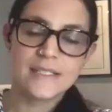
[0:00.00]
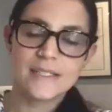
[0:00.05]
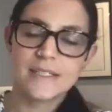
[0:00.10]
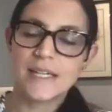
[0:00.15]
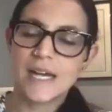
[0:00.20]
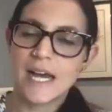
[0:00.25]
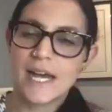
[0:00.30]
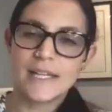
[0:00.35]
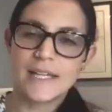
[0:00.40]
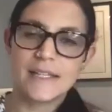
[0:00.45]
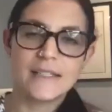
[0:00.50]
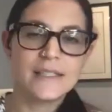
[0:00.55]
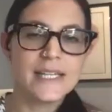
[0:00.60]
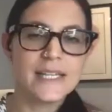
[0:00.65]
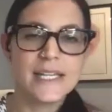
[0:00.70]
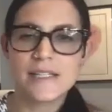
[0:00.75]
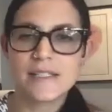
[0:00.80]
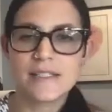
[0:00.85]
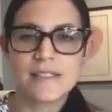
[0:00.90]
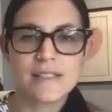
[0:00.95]
God,
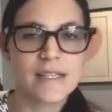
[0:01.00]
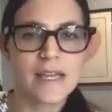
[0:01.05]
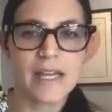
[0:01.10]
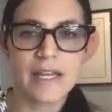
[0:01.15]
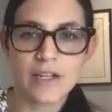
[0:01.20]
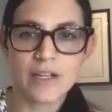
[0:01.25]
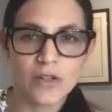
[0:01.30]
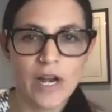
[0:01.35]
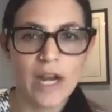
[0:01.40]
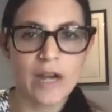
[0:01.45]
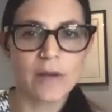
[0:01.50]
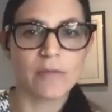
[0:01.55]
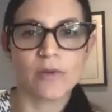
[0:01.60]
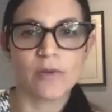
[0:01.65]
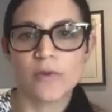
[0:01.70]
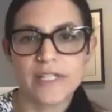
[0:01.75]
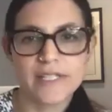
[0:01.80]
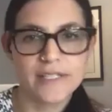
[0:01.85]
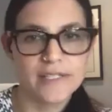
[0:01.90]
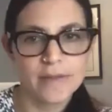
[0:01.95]
that is incredible
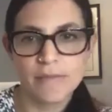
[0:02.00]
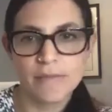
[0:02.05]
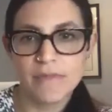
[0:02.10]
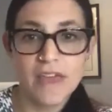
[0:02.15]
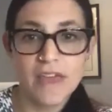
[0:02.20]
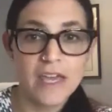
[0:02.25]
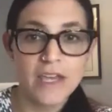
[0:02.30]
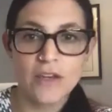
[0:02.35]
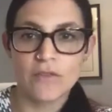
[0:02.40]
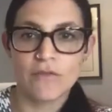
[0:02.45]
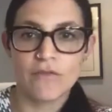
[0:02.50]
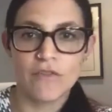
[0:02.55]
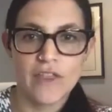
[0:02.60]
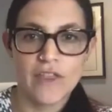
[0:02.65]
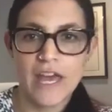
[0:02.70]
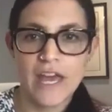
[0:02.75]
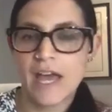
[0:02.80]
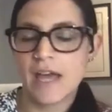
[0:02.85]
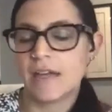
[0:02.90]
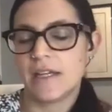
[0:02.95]
wisdom. Thank you for
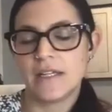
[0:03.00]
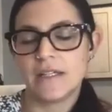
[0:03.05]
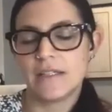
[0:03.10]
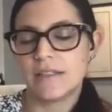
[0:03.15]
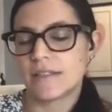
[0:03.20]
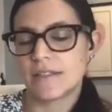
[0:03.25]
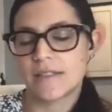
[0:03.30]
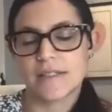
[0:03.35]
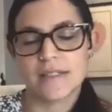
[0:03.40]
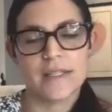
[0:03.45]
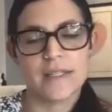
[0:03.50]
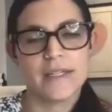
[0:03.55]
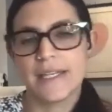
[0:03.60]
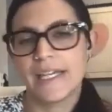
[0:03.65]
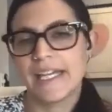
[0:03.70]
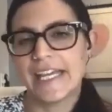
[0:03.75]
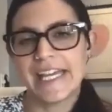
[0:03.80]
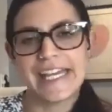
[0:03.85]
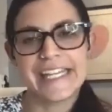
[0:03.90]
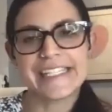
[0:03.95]
that. It is
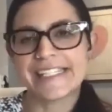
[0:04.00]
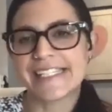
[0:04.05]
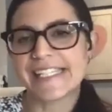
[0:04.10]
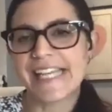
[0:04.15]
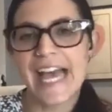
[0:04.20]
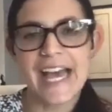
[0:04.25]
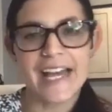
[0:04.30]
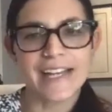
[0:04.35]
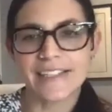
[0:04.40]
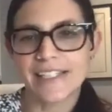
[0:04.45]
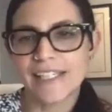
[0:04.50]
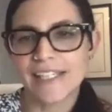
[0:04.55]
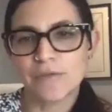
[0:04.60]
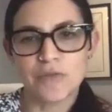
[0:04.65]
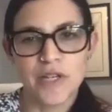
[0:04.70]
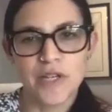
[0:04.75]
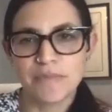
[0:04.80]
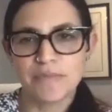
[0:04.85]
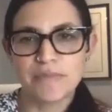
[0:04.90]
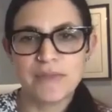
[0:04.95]
exactly
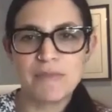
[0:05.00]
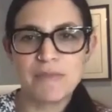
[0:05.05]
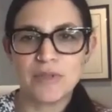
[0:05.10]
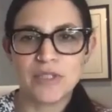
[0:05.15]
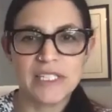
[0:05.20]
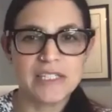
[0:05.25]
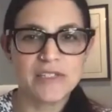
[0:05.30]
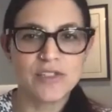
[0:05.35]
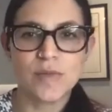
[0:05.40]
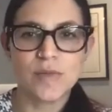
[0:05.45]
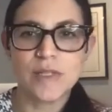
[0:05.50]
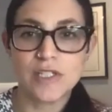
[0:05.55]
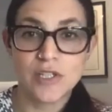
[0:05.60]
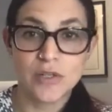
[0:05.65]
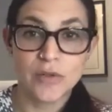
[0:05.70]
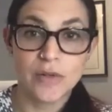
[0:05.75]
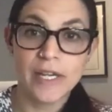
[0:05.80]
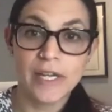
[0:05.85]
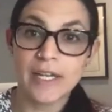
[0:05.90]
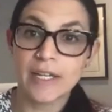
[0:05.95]
what people need to be
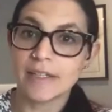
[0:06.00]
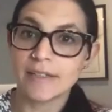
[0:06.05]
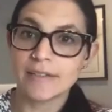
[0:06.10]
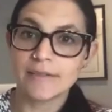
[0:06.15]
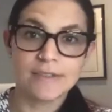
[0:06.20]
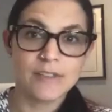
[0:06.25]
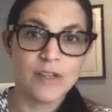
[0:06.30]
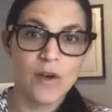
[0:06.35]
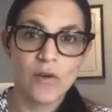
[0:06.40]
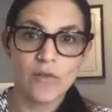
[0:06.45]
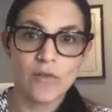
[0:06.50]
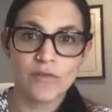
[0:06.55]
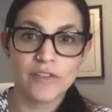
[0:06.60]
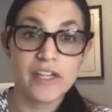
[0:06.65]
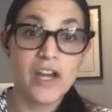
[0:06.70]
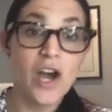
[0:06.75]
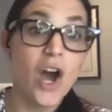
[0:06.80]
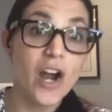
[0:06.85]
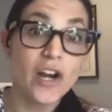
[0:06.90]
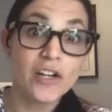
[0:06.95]
doing and hopefully
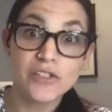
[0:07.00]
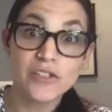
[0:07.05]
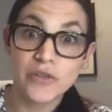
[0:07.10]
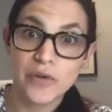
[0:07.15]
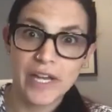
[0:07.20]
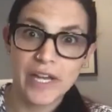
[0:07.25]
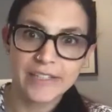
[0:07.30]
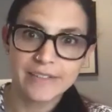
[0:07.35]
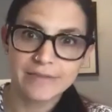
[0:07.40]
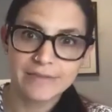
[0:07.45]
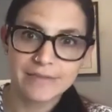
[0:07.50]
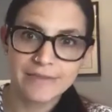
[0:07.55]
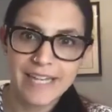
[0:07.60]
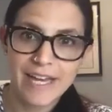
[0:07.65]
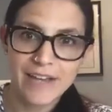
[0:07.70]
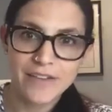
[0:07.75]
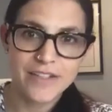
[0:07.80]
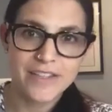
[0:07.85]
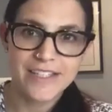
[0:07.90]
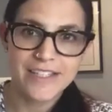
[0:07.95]
are doing now
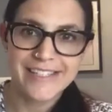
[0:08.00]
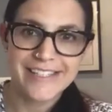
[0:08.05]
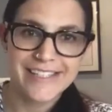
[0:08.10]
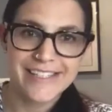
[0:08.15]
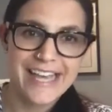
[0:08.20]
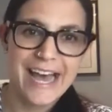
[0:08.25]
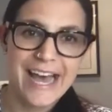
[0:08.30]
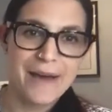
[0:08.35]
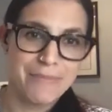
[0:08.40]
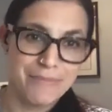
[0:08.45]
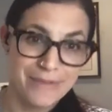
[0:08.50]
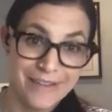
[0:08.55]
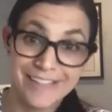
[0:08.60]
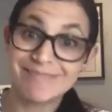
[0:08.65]
that this has happened.